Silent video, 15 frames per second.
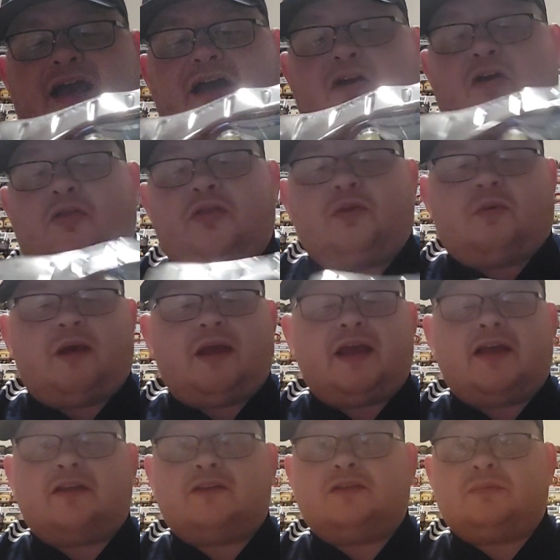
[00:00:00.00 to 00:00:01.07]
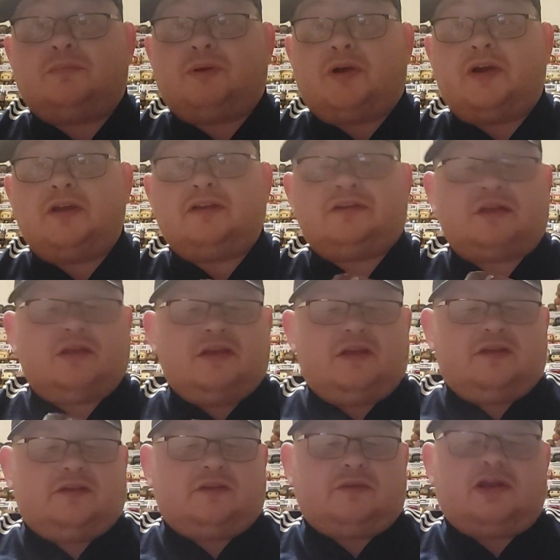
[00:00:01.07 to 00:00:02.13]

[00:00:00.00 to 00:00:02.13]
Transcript: are on the way at some point, so